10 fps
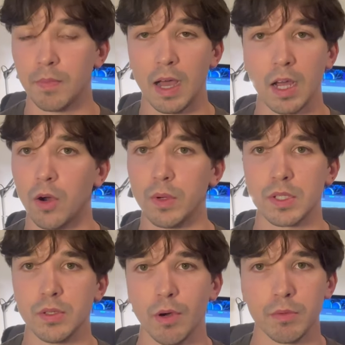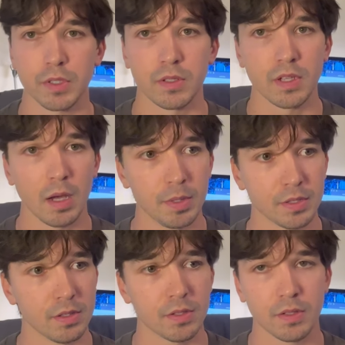I always knew I was going to start a
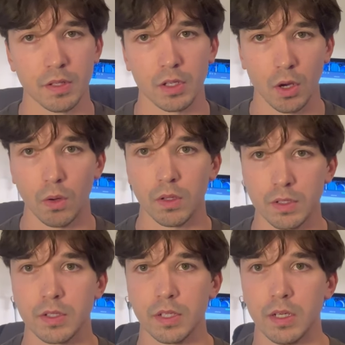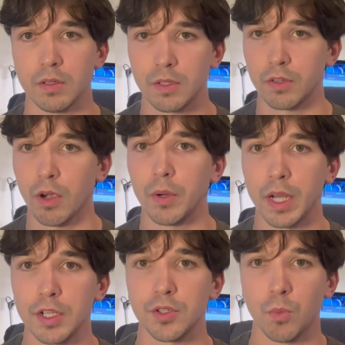business, and the goal is to grow a
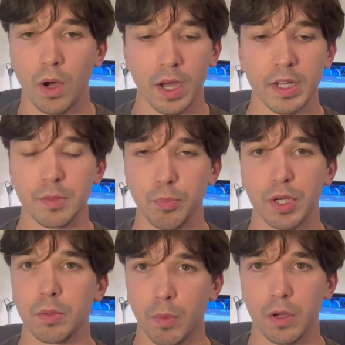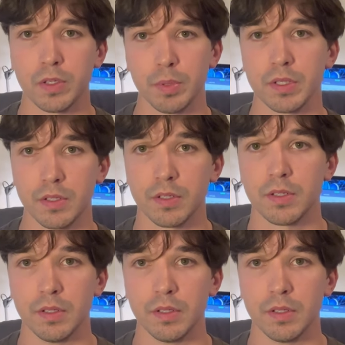nationwide brick and mortar business.